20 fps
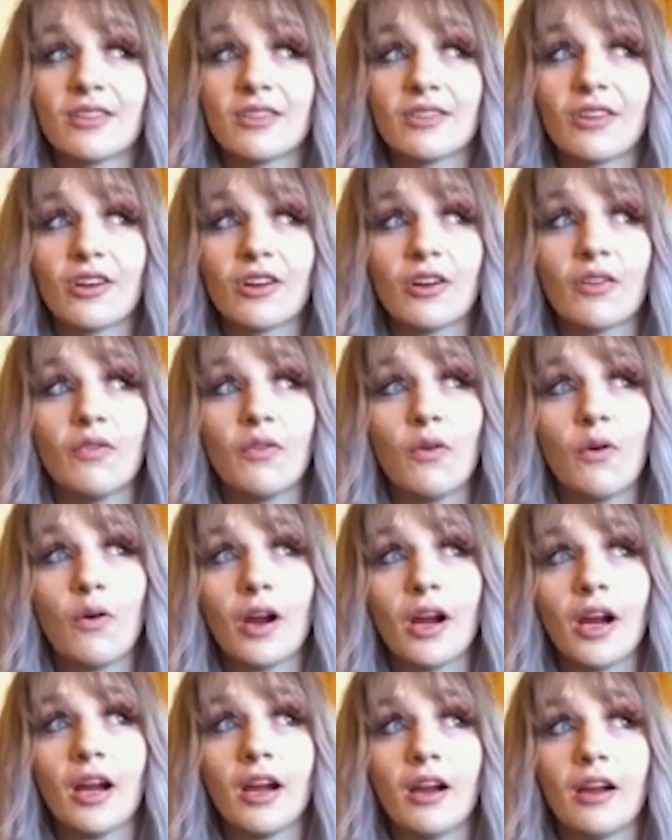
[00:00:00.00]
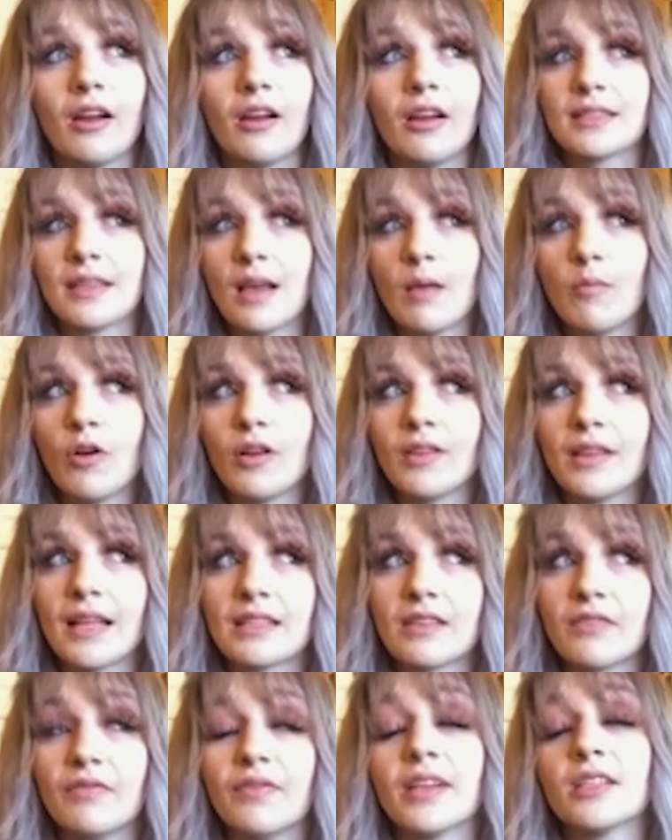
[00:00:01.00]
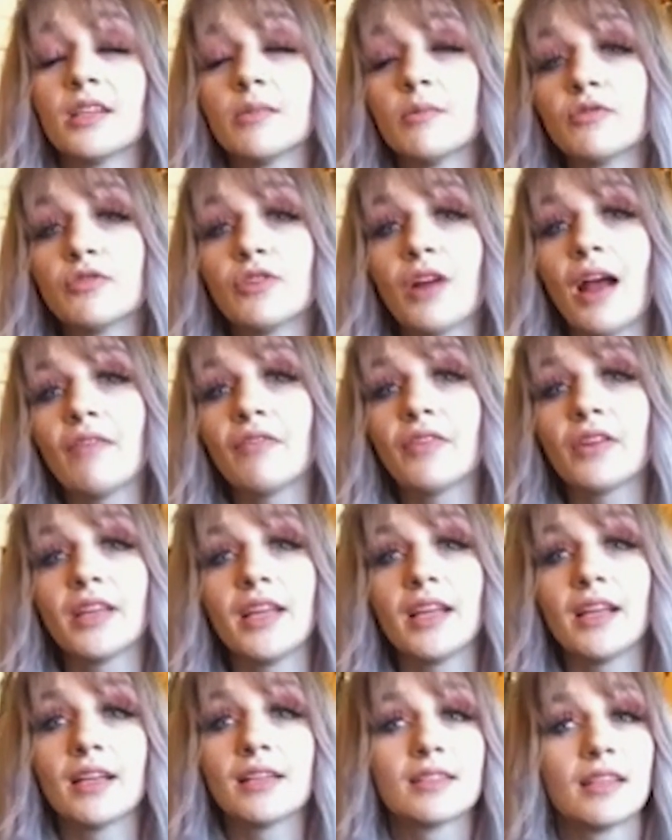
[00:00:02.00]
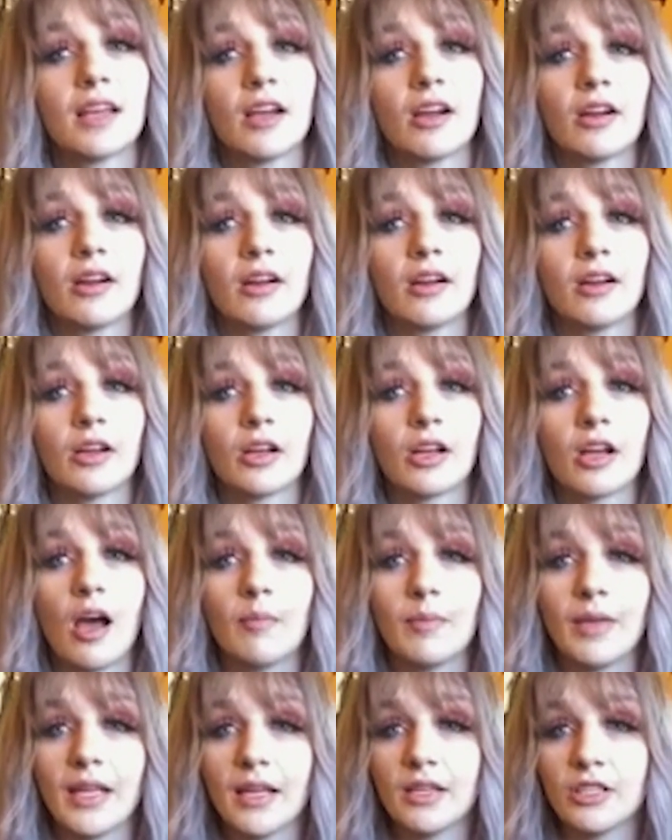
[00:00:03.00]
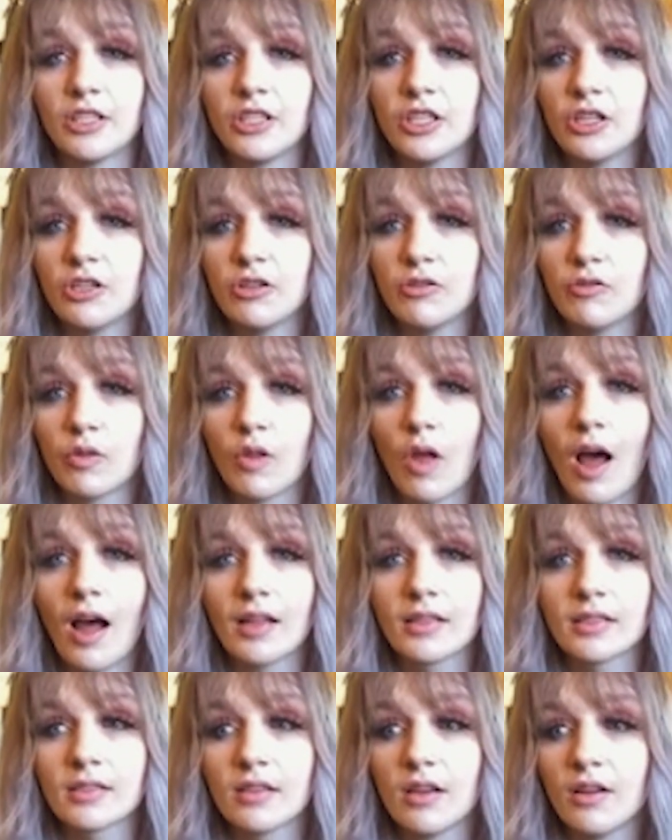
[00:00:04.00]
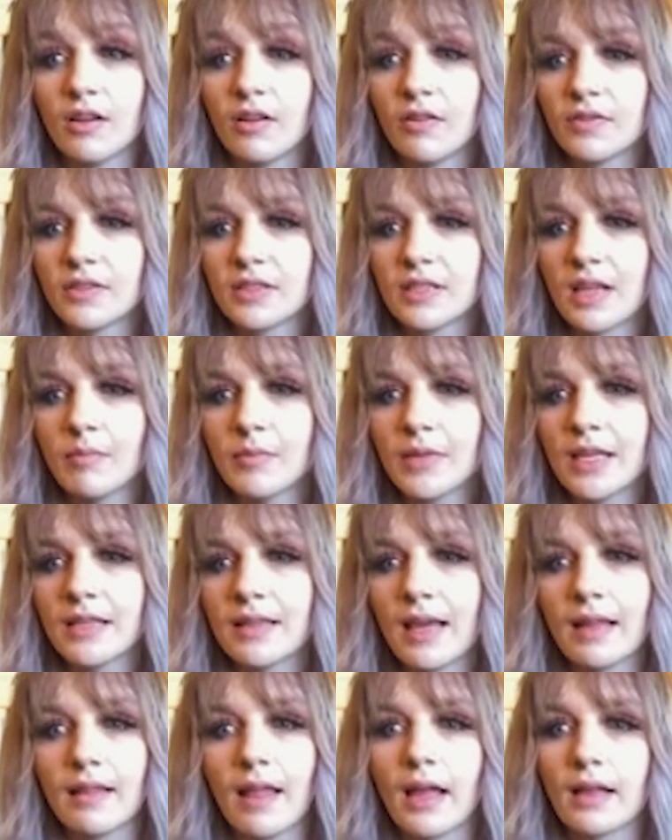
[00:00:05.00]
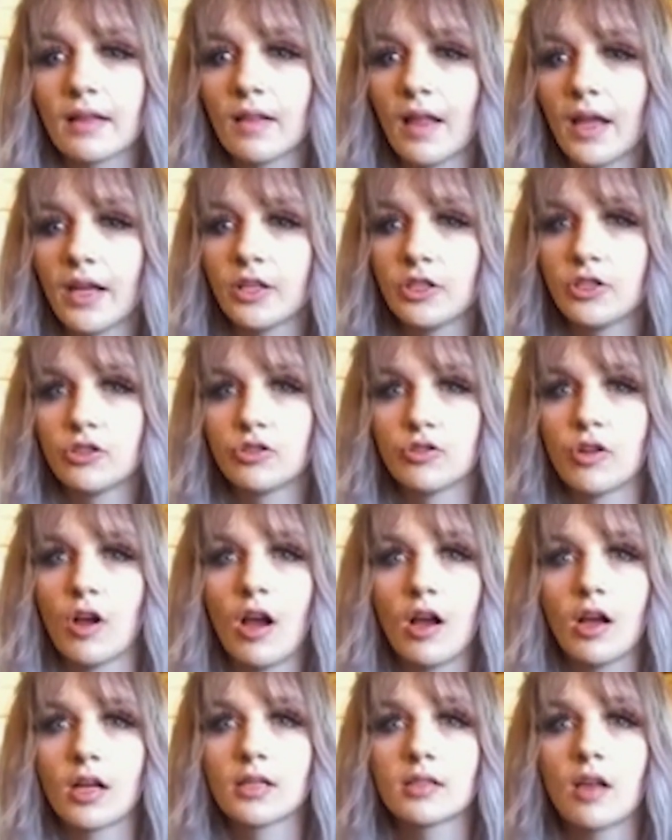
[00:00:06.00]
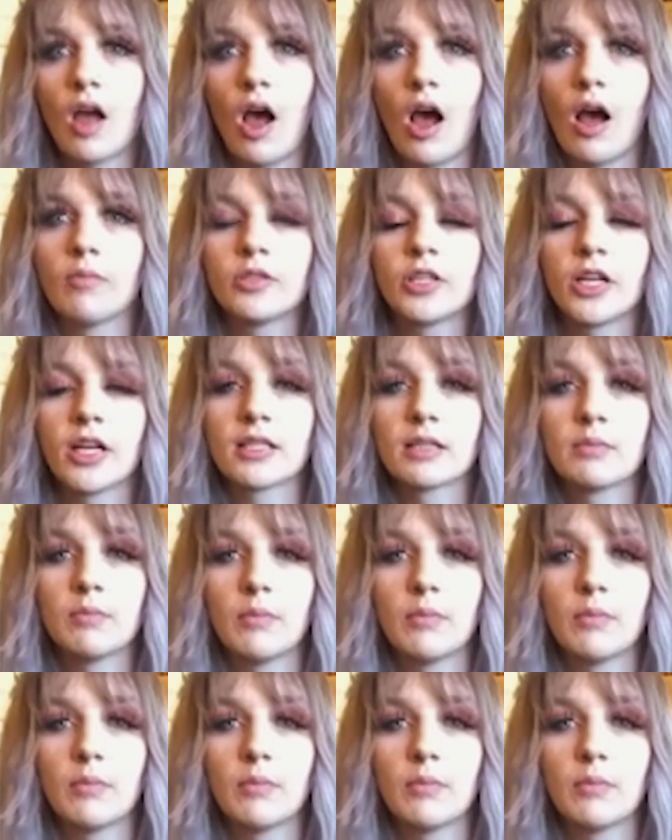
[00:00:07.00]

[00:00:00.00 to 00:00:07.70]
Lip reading: to look for someone that's a victim of trafficking is they're coming into lots of something they like drugs, objects,